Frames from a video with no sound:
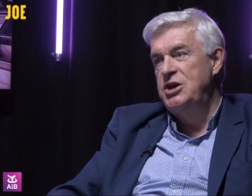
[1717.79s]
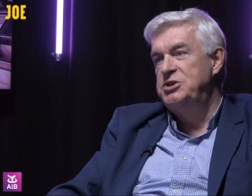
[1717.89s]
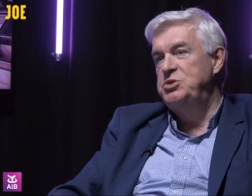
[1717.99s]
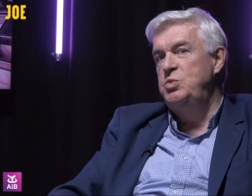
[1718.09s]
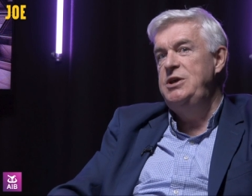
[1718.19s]

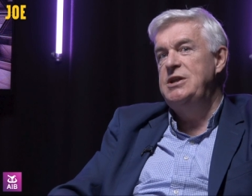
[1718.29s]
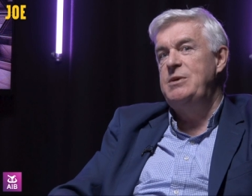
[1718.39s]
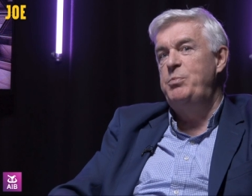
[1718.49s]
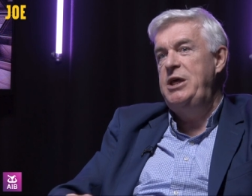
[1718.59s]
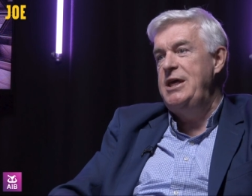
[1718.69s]
So we had a
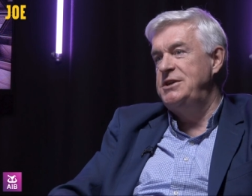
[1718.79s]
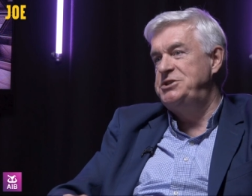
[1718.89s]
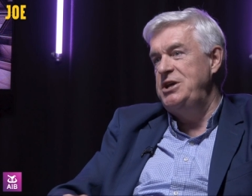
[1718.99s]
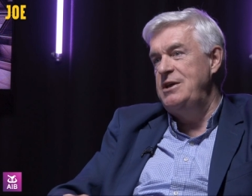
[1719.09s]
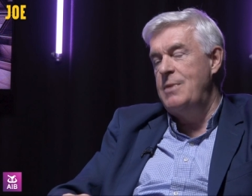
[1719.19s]

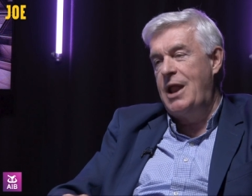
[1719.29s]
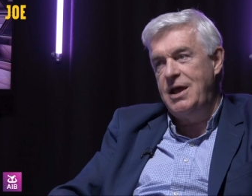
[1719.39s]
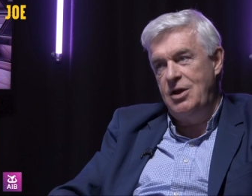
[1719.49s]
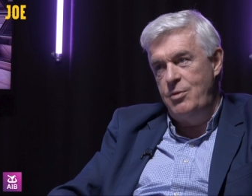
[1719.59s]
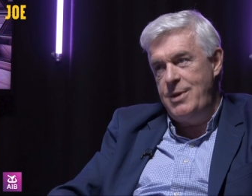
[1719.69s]
PhD in
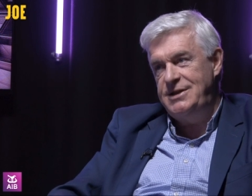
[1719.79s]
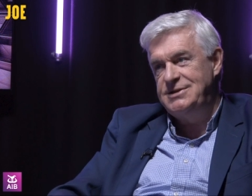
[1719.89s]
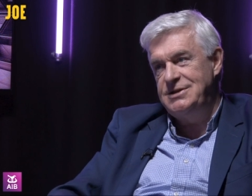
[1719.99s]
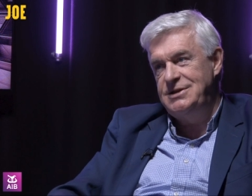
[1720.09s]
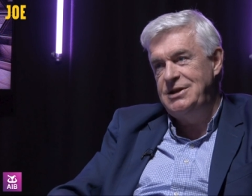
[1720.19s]
molecular
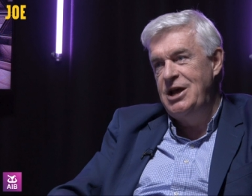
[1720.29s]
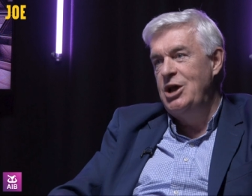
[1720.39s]
medicine.